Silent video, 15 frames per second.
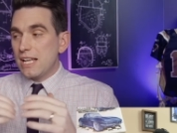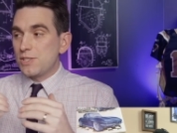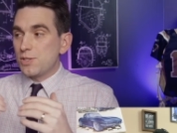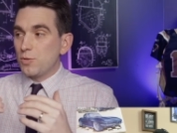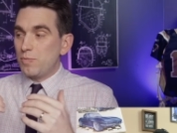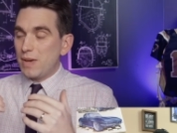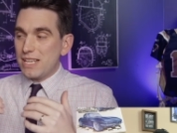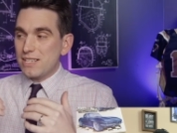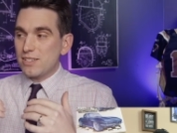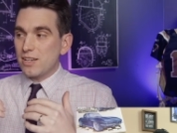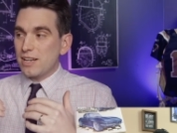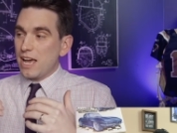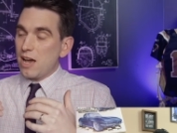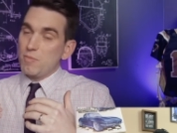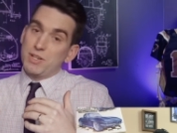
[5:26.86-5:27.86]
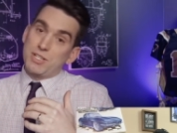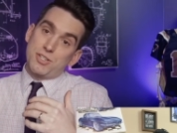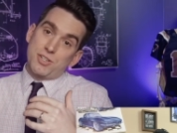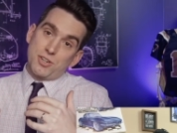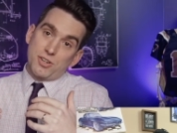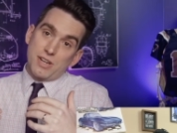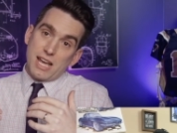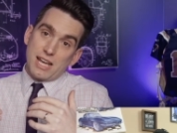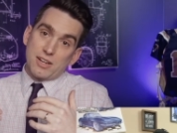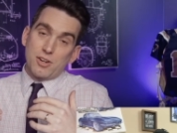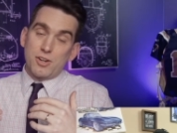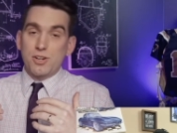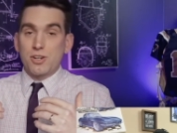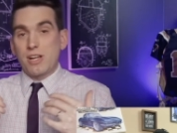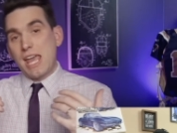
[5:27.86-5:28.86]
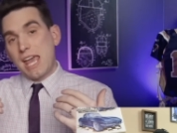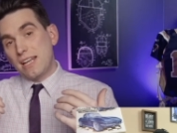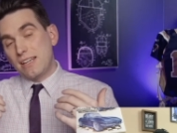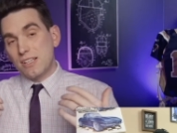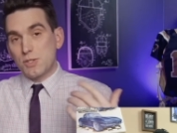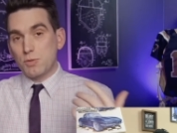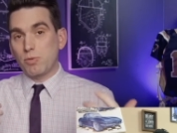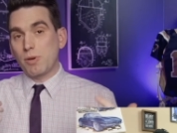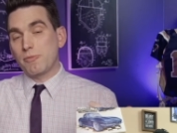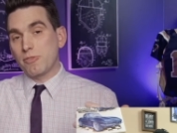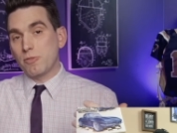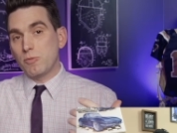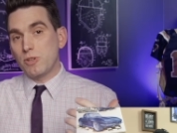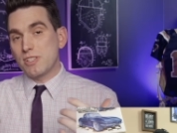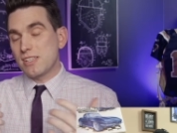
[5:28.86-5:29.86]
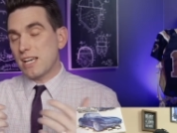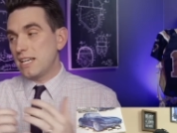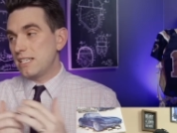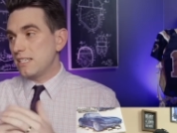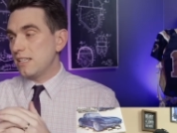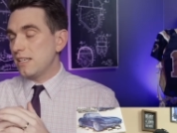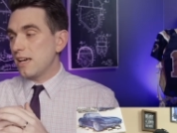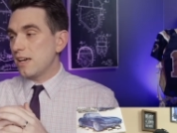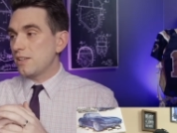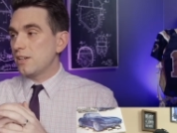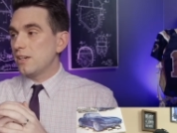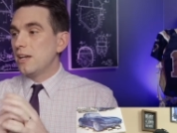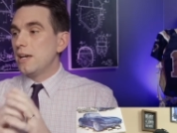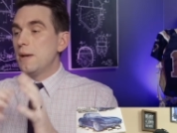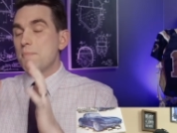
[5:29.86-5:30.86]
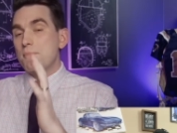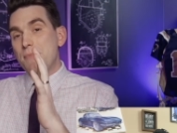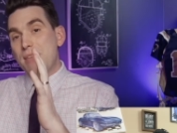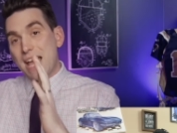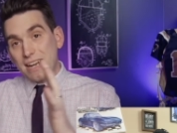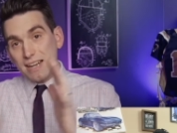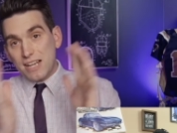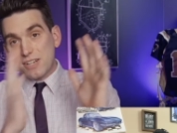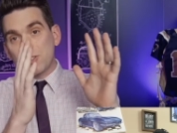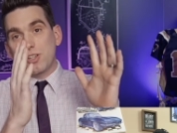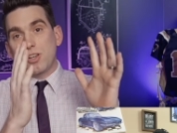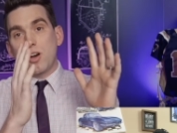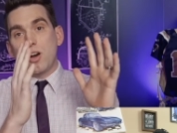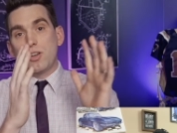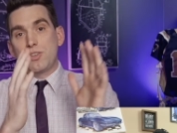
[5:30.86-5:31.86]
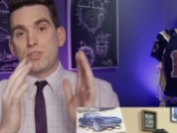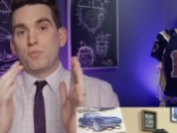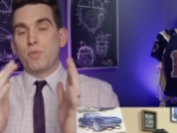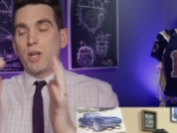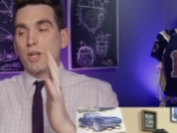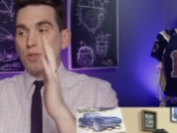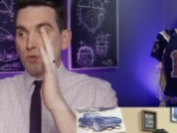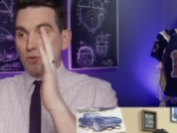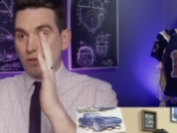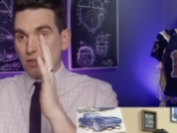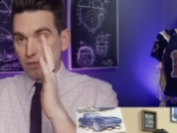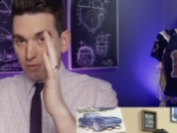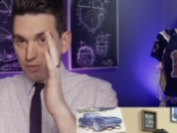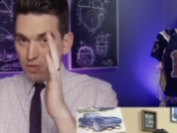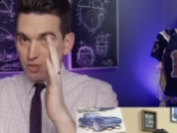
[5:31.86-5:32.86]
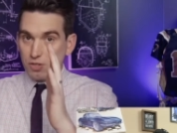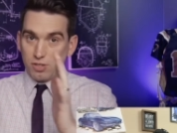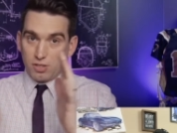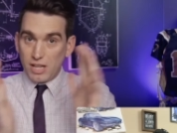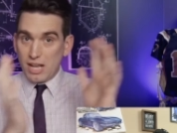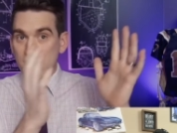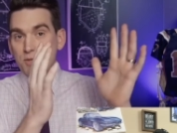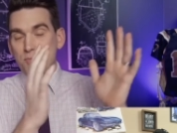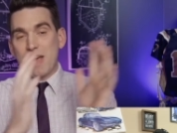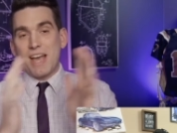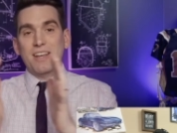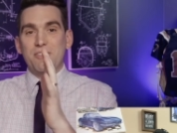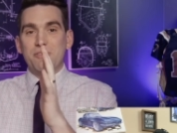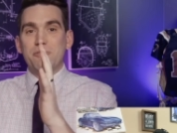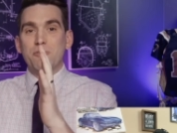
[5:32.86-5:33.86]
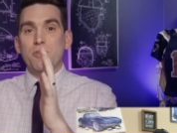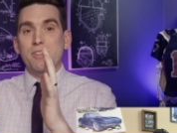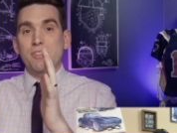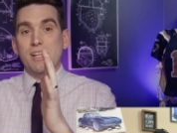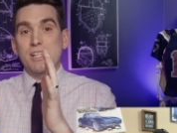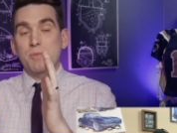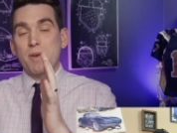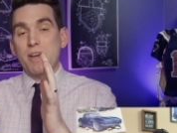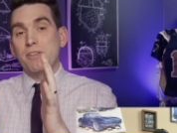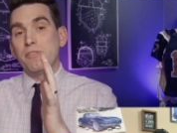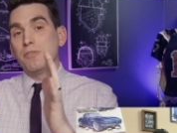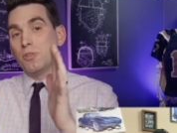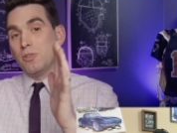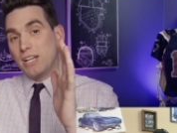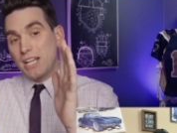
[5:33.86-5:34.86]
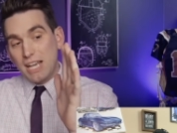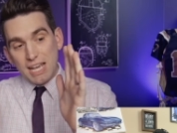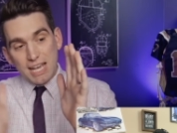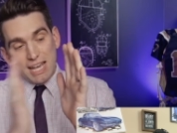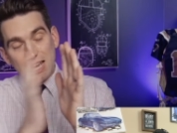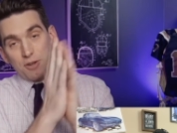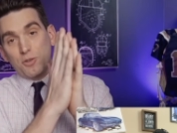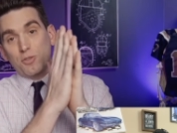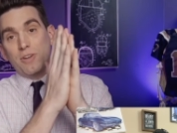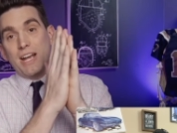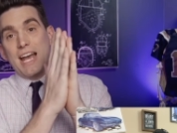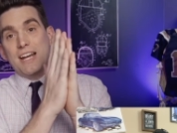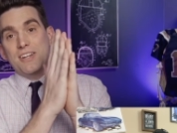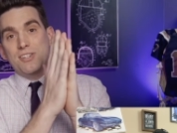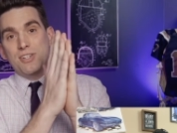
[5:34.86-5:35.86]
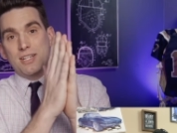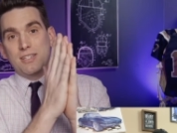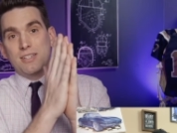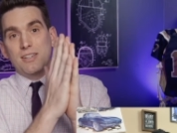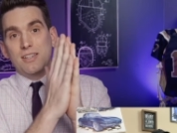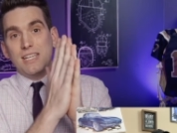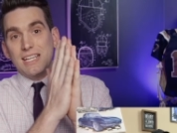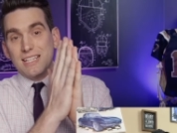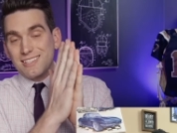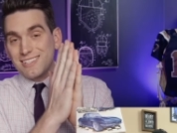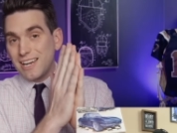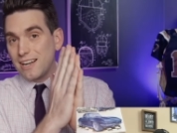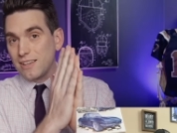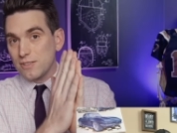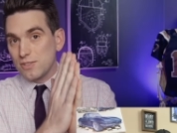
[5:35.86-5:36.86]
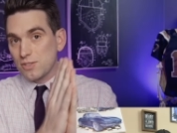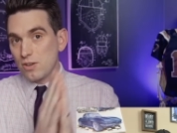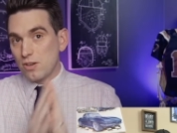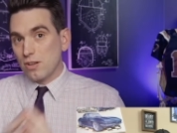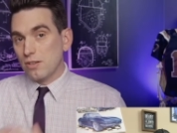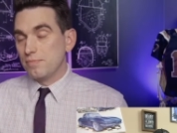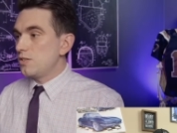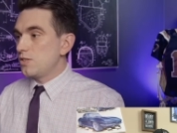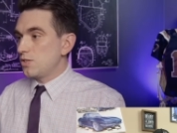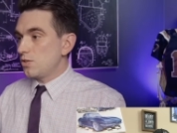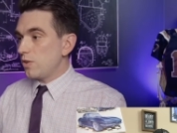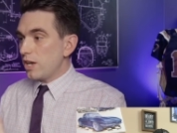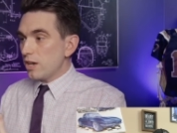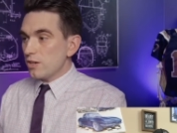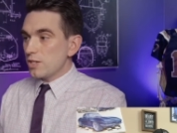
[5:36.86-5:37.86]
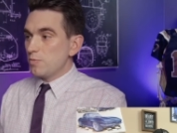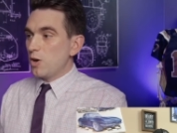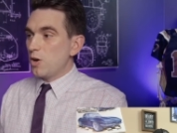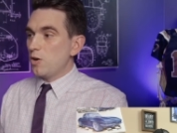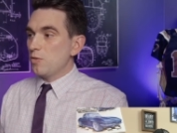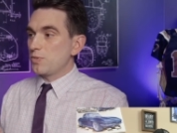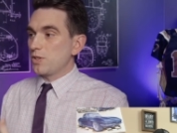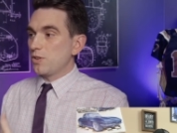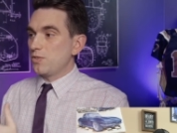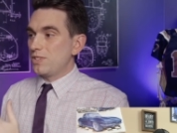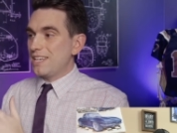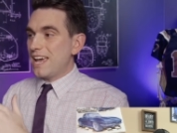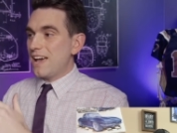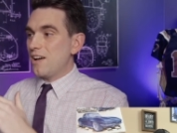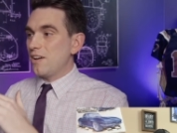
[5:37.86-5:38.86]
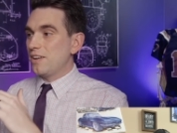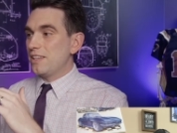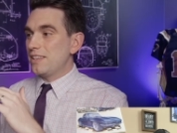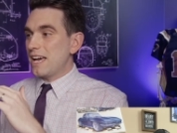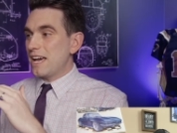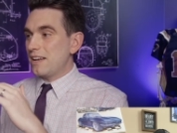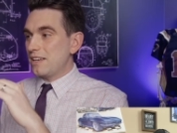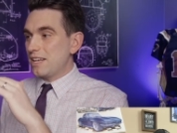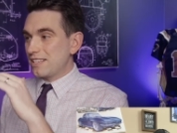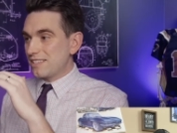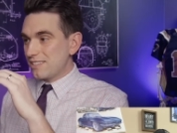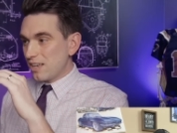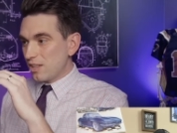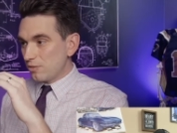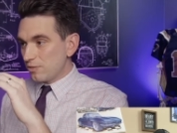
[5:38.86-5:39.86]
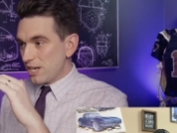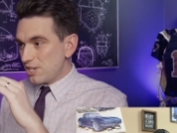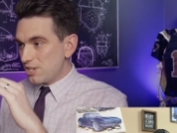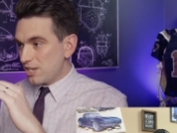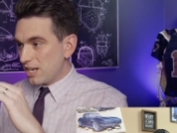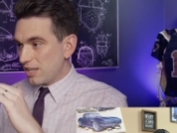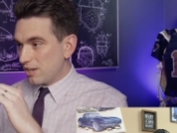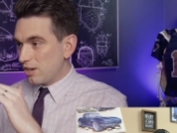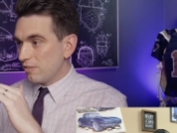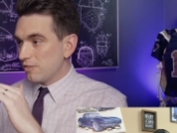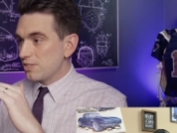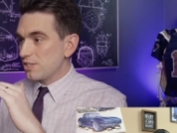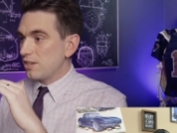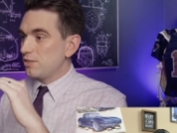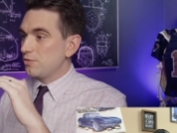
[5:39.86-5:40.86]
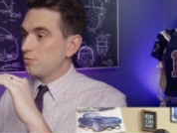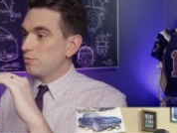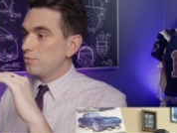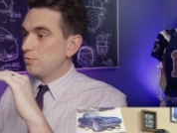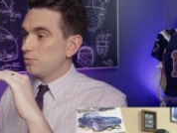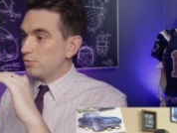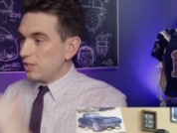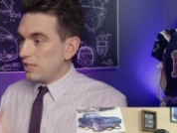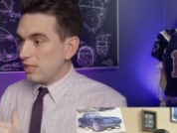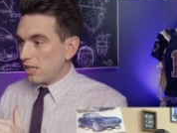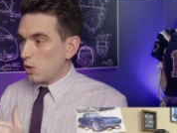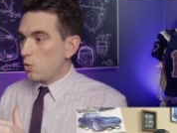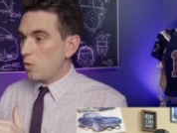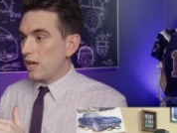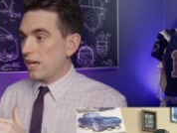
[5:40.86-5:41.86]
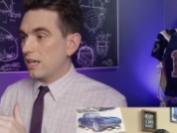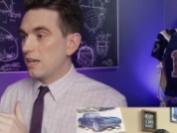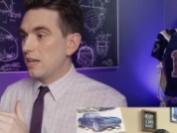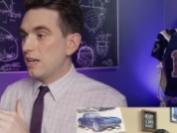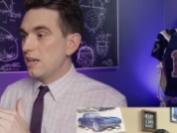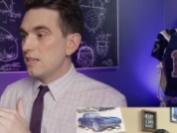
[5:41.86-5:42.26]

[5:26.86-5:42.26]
And so based on how much your neck or your head gets whipped from one side to the other, that can actually cause your brain to sort of slosh back and forth in that spinal fluid and crash into the inside of the skull. So here as Mahomes goes down, that acceleration and then all of a sudden really quick